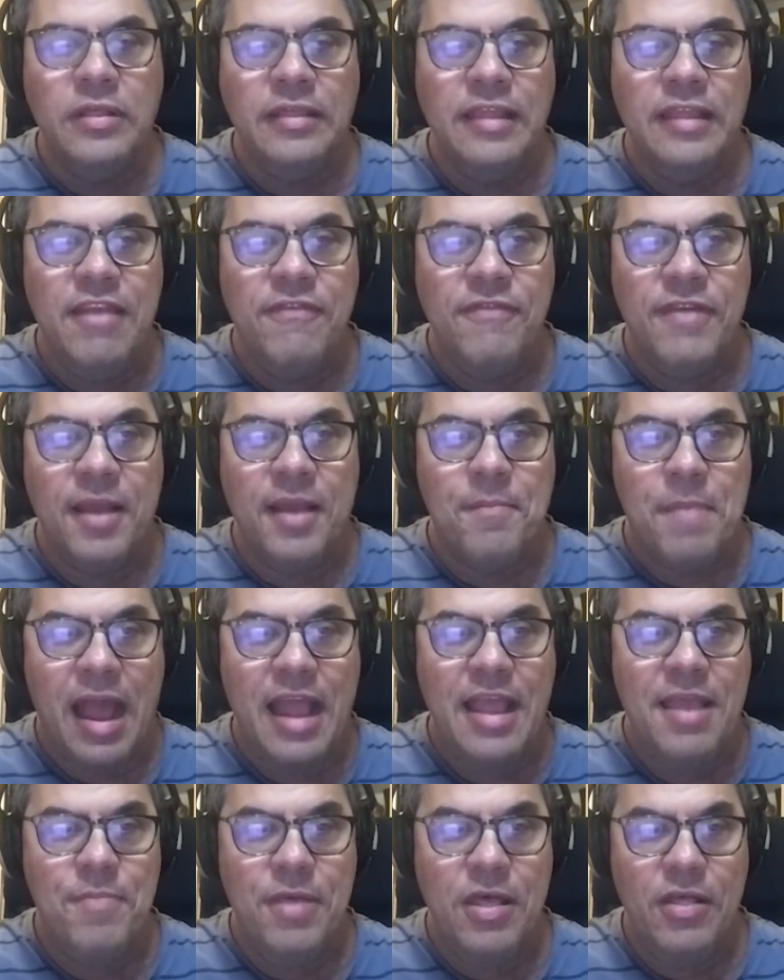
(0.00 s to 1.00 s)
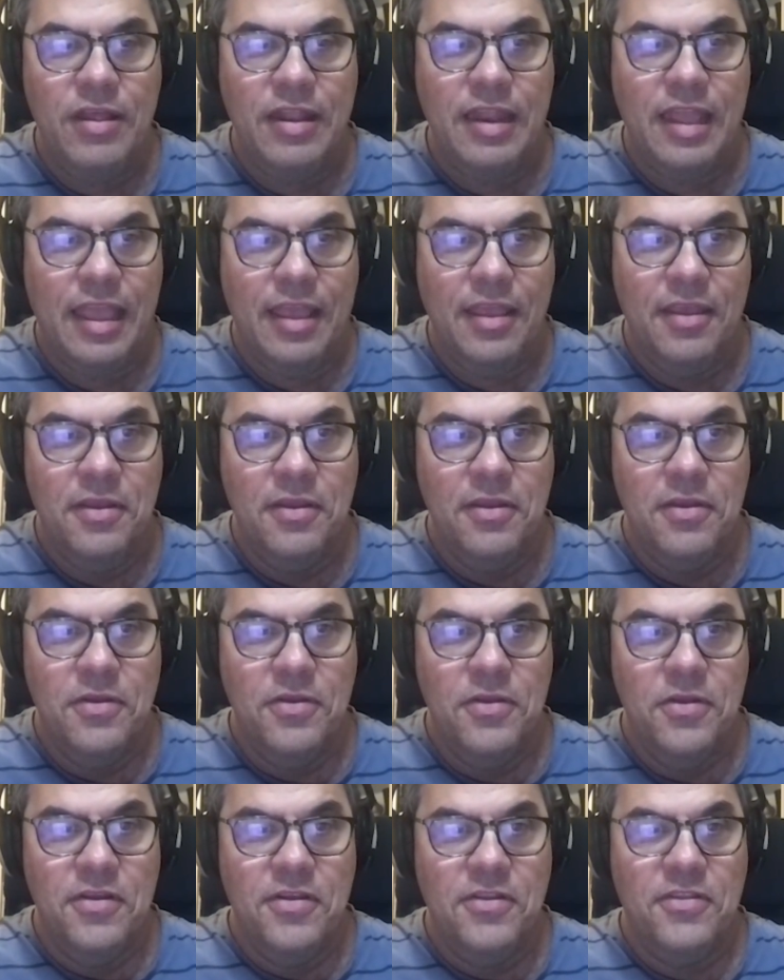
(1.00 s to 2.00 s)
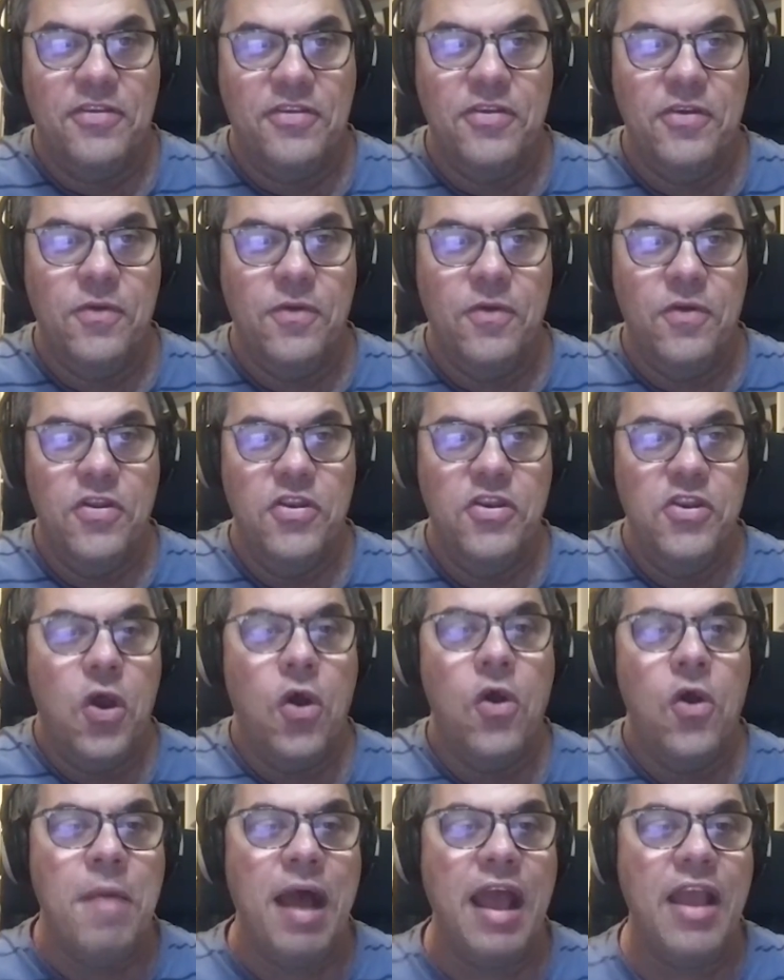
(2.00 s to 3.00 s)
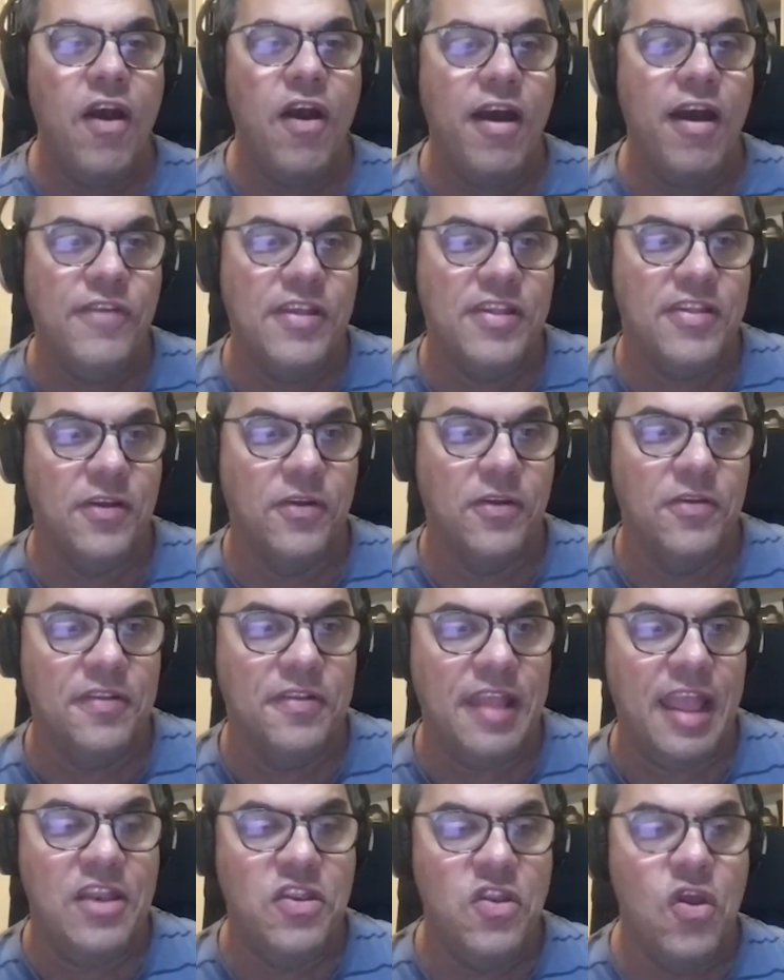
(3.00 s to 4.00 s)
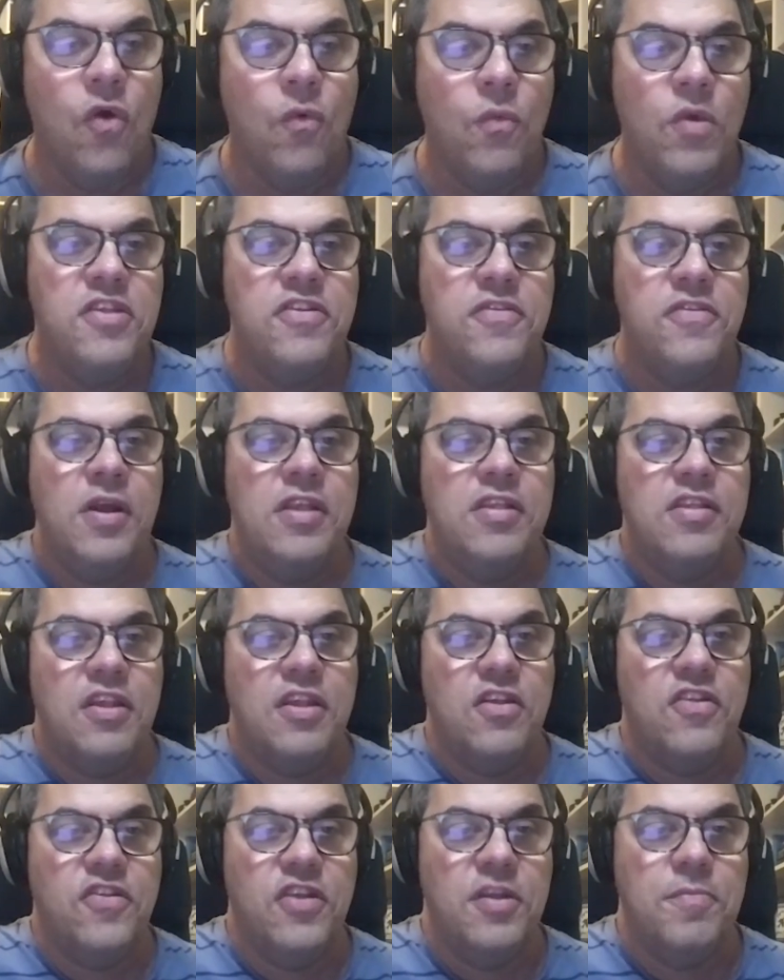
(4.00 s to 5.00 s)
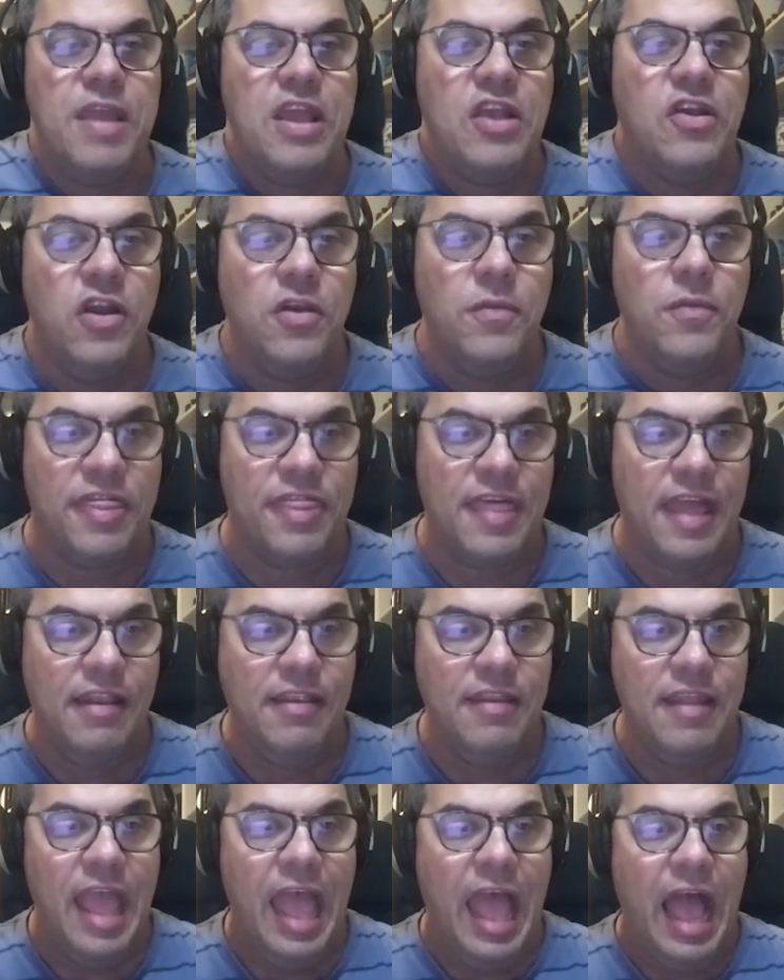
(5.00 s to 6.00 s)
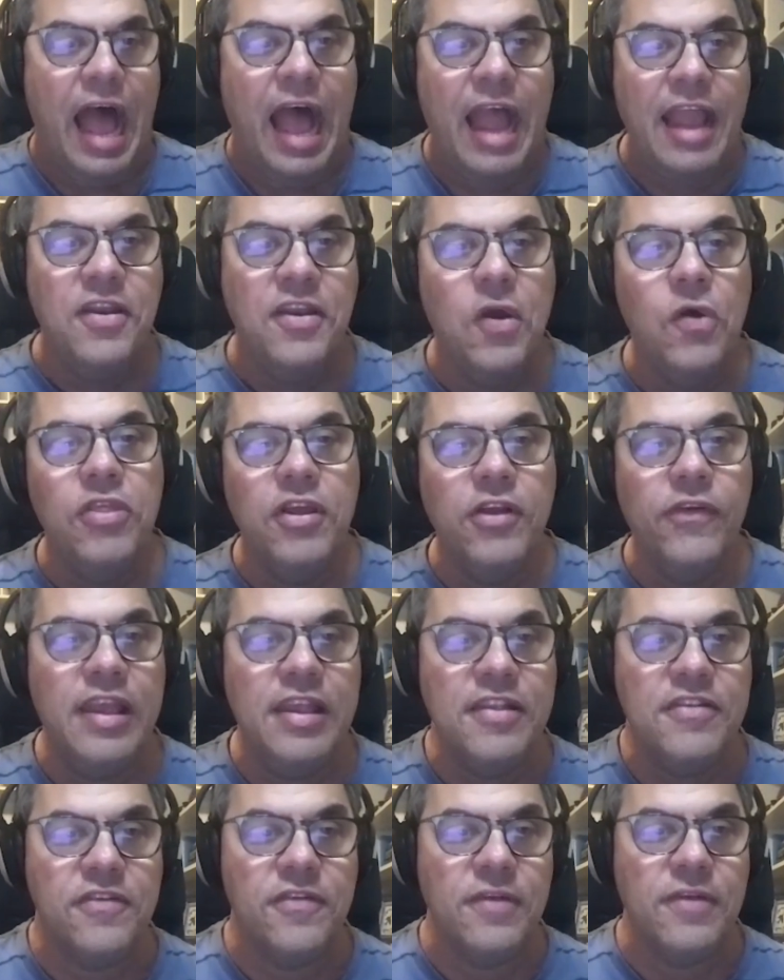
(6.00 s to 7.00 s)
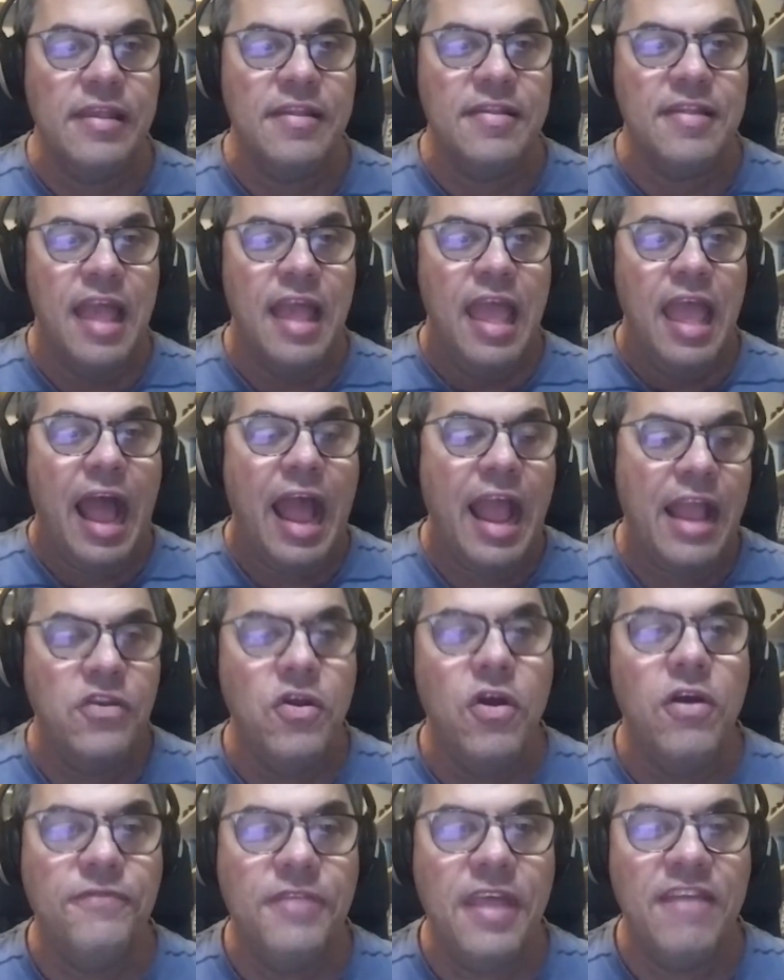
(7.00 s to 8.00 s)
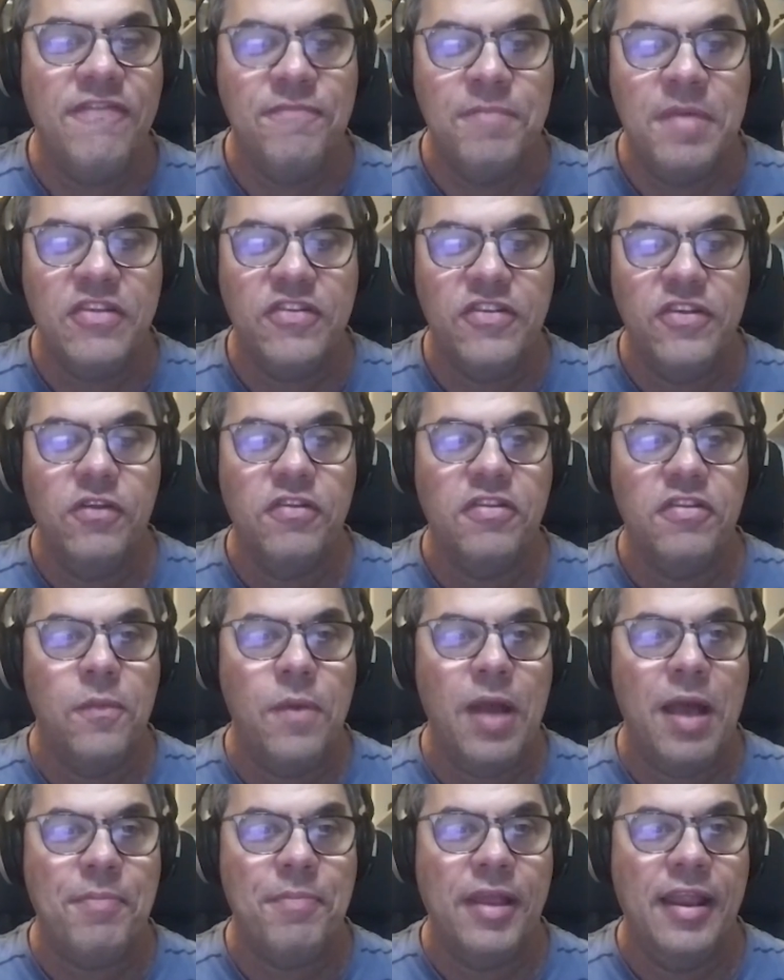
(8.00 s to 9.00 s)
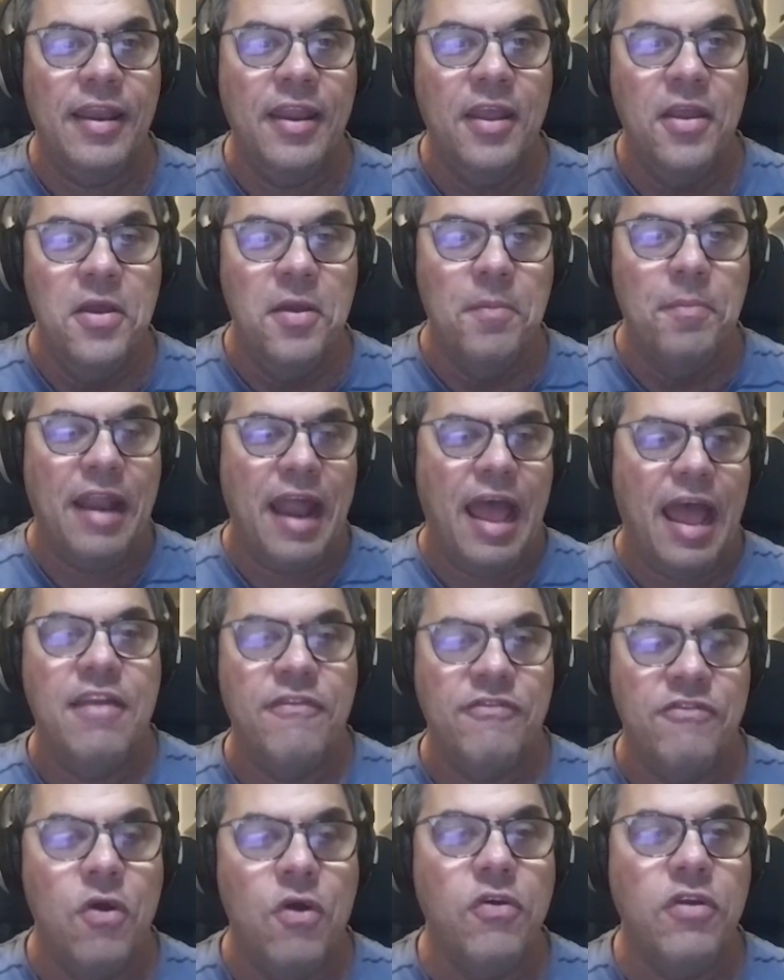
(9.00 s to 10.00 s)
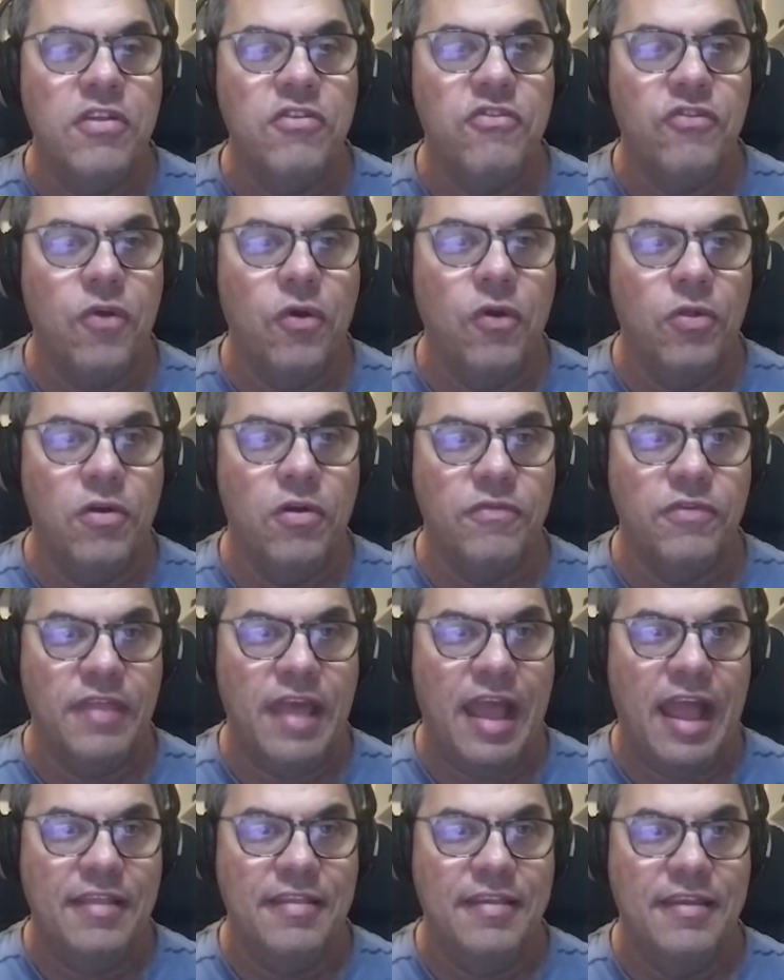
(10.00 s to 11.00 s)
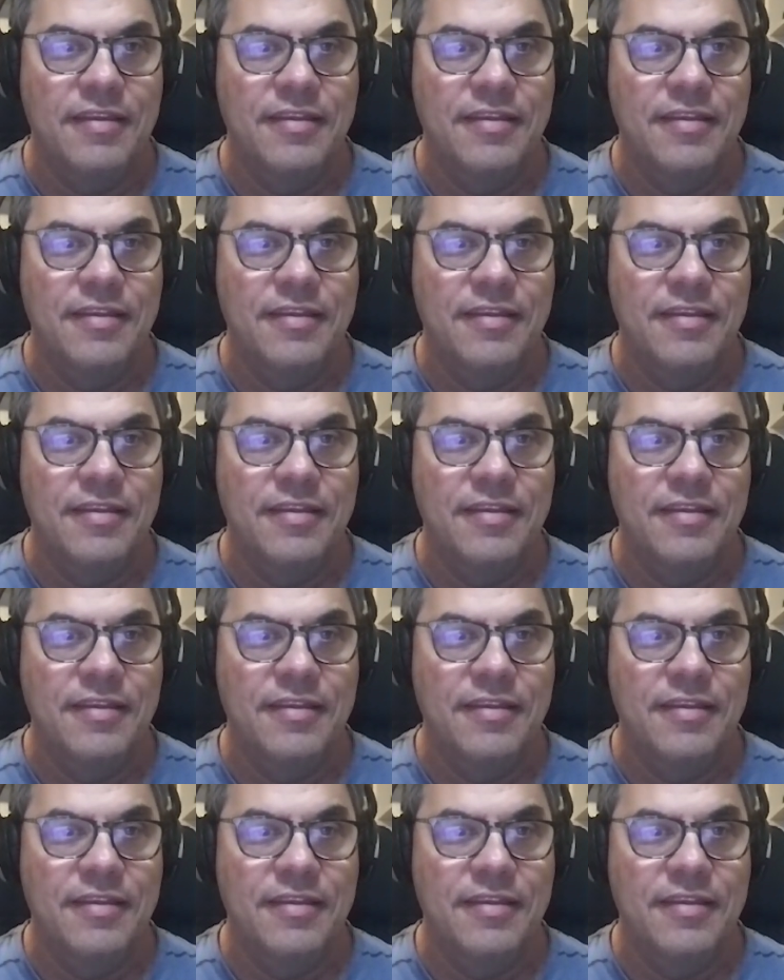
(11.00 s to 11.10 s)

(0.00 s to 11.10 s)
relieving my ability to know my officers and know which ones should be good with it. I know their histories. I know if they've misused the weapon, but I have no control over that.